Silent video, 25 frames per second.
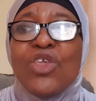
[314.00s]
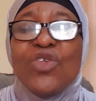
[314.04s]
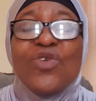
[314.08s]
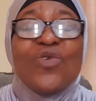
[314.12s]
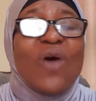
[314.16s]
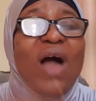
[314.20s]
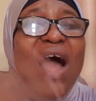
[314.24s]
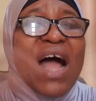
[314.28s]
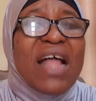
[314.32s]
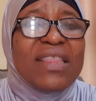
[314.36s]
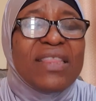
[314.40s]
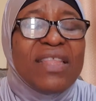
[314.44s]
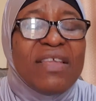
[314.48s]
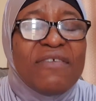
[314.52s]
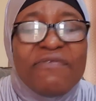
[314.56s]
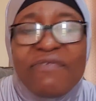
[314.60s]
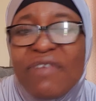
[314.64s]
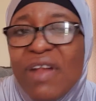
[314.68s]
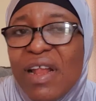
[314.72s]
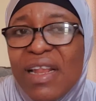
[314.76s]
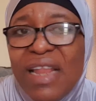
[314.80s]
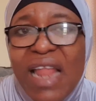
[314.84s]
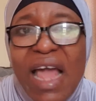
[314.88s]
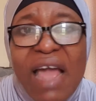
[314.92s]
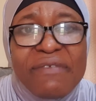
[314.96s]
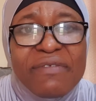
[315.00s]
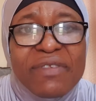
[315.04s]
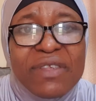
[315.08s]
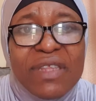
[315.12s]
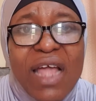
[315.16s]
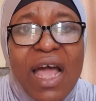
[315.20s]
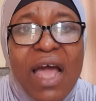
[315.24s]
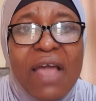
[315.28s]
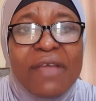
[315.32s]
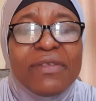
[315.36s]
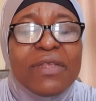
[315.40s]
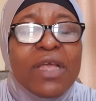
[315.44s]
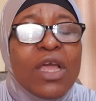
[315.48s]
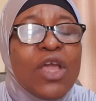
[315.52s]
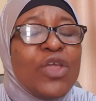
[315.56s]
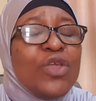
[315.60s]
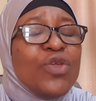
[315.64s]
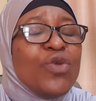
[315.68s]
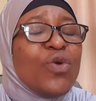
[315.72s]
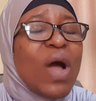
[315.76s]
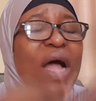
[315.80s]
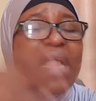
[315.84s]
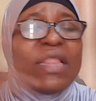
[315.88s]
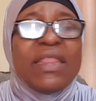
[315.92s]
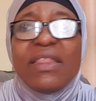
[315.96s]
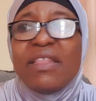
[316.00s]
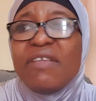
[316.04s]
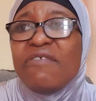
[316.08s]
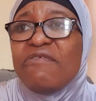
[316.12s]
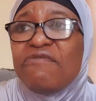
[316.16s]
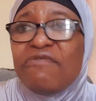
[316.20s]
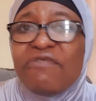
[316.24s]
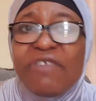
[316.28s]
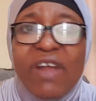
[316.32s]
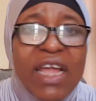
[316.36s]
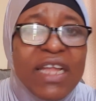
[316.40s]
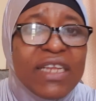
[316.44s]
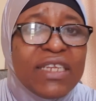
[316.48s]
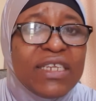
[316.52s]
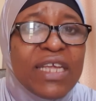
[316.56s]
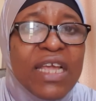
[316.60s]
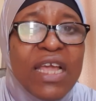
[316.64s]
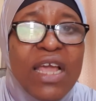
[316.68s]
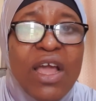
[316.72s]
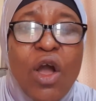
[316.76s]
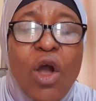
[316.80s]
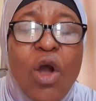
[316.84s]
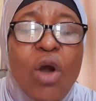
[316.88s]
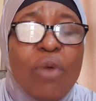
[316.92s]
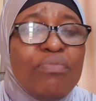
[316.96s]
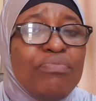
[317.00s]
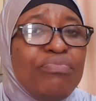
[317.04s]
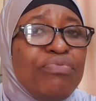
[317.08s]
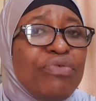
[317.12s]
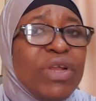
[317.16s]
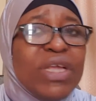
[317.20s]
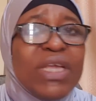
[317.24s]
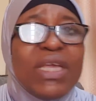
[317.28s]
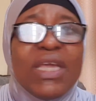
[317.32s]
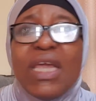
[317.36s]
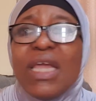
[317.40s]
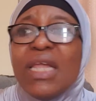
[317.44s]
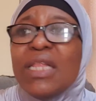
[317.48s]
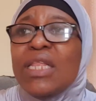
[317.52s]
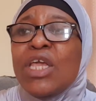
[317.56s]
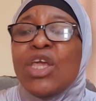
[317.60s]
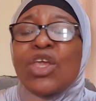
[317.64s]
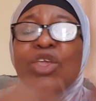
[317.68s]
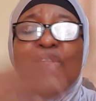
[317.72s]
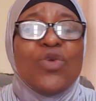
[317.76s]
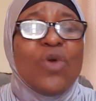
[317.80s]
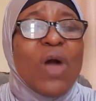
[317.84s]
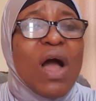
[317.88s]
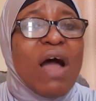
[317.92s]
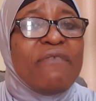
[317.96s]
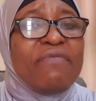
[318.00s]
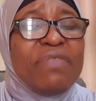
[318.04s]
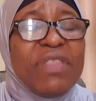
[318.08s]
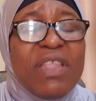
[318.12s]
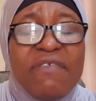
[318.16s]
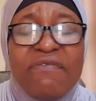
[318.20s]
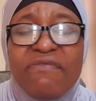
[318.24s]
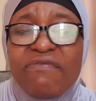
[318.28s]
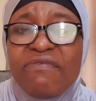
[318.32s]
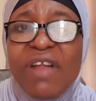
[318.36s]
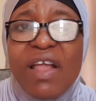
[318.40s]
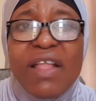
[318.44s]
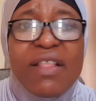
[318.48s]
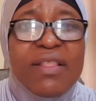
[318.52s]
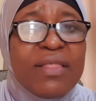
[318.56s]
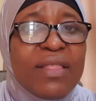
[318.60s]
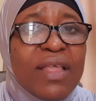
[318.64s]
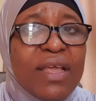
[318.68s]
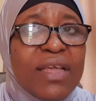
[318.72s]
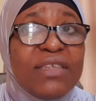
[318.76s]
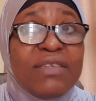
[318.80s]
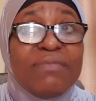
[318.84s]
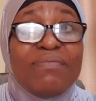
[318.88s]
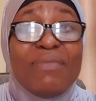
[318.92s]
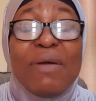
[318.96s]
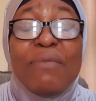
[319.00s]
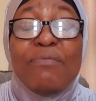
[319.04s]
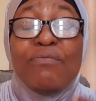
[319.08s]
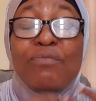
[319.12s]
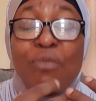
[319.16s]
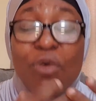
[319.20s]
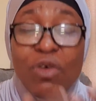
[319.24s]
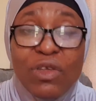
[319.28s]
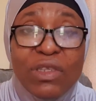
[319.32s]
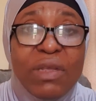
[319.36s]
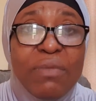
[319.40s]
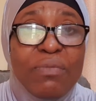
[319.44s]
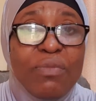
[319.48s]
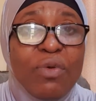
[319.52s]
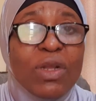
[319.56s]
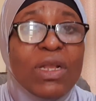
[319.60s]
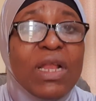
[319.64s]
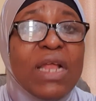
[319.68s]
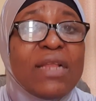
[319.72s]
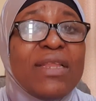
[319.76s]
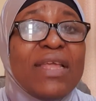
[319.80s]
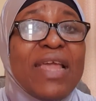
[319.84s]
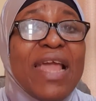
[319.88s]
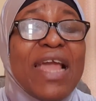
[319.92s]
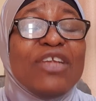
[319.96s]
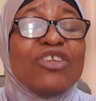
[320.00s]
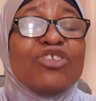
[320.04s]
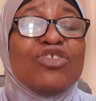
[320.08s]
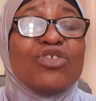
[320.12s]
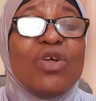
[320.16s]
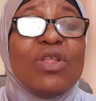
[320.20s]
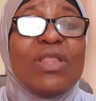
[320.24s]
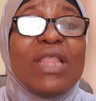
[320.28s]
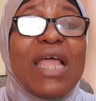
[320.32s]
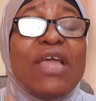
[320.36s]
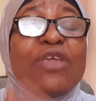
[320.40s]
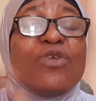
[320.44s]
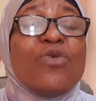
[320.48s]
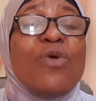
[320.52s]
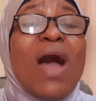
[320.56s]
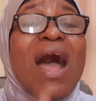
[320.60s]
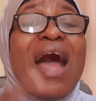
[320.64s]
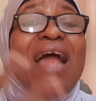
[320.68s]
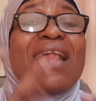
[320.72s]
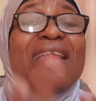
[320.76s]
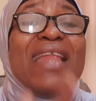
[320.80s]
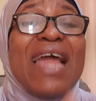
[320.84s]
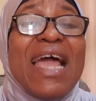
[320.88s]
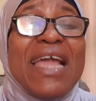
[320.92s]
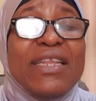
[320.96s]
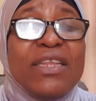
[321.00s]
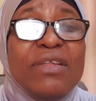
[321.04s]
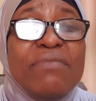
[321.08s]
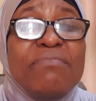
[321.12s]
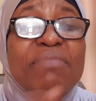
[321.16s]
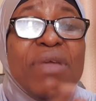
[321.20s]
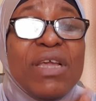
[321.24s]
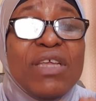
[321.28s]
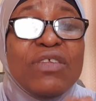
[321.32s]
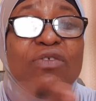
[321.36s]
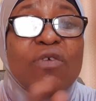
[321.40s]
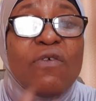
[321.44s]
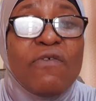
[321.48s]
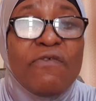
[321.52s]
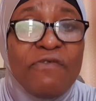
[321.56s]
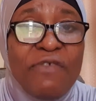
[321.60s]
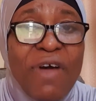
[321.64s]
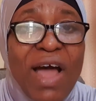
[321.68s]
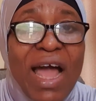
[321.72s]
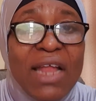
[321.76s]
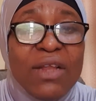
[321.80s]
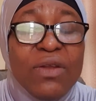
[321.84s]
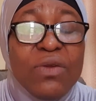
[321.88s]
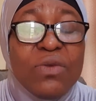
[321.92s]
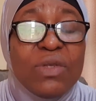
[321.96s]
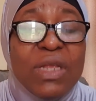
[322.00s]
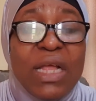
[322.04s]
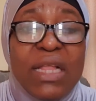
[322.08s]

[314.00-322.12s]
You had different lifestyles, you had different upbringing, you have different things, but most importantly, ensure that you are aligning based on values.